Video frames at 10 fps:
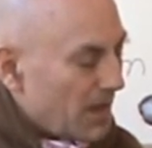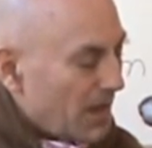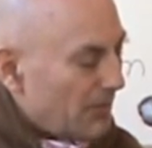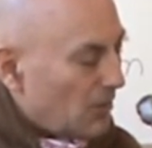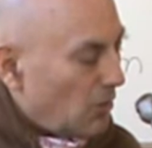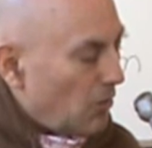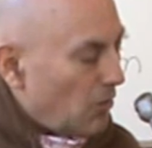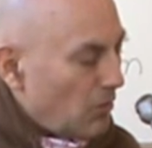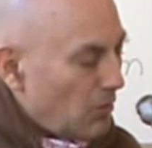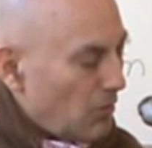and the
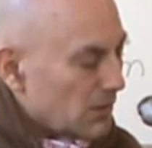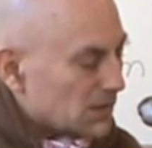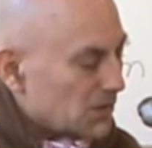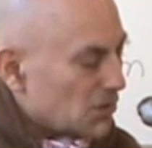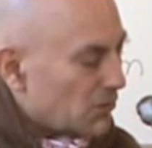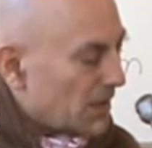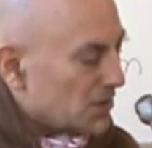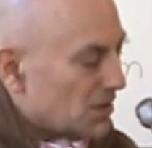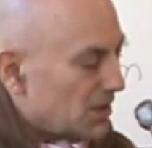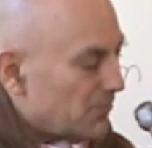whole
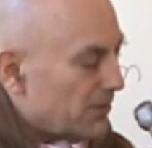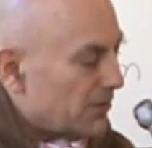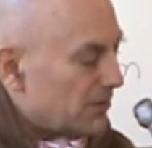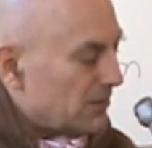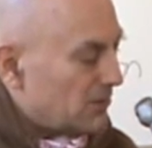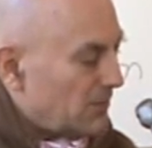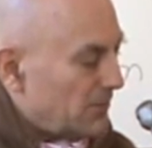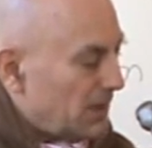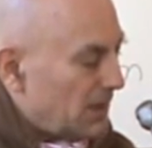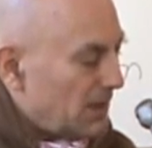situation appeared to
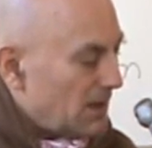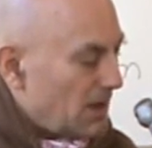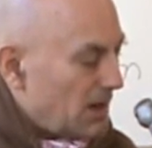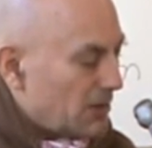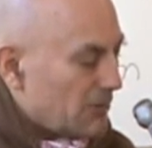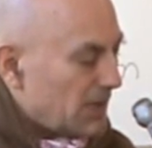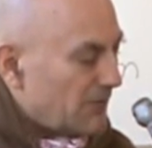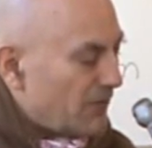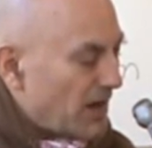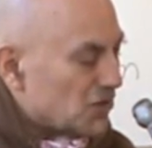be a great
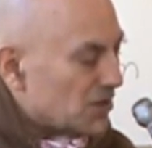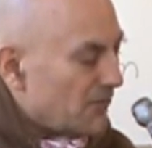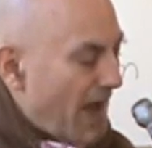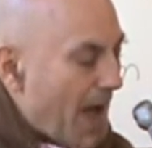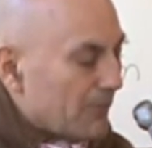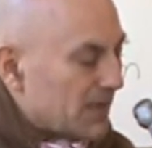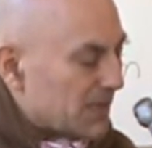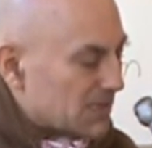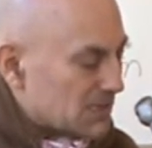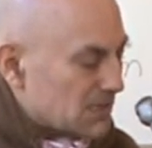function of
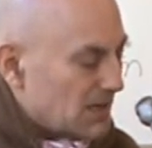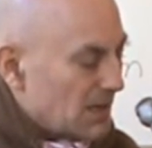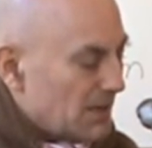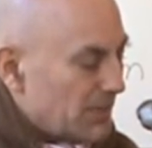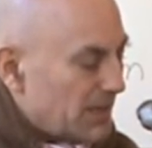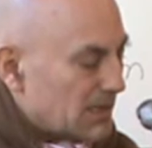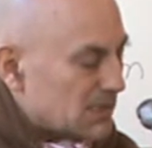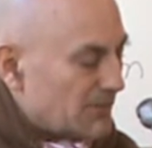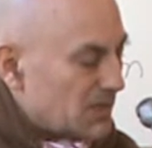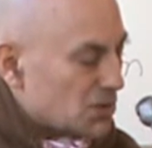happiness because
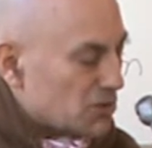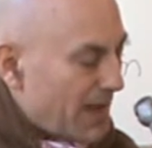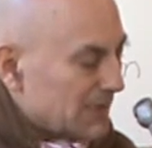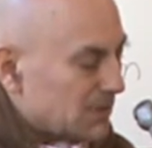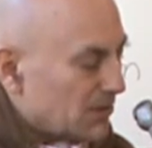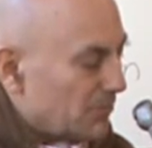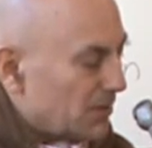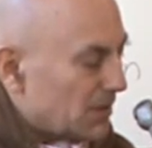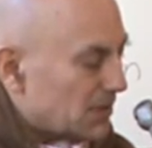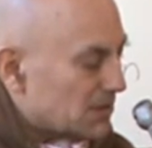of this transcendental
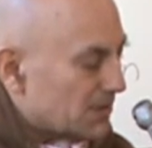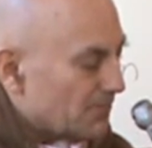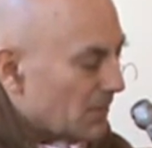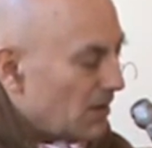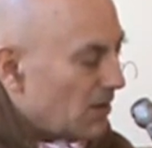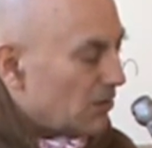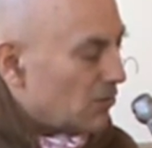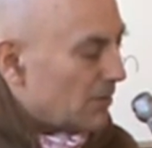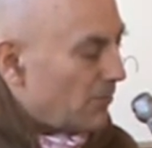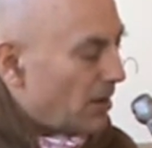bliss.
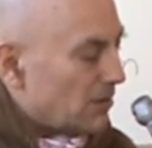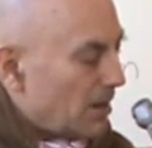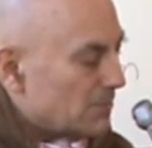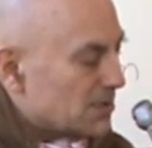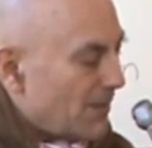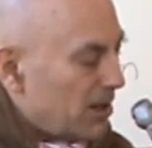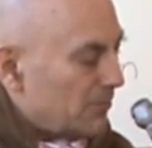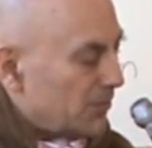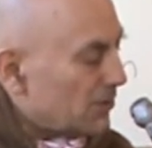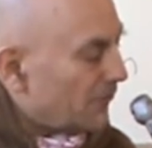Lord Balaram
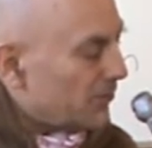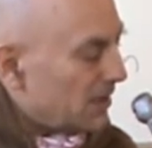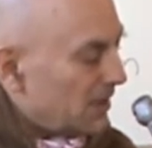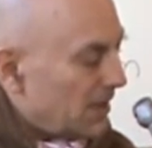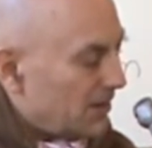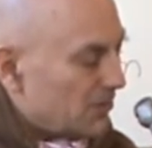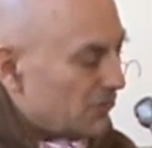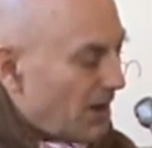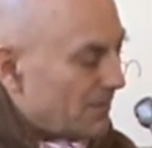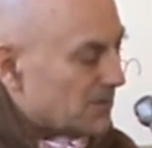smiled beautifully, and the
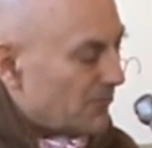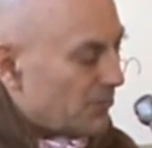drops of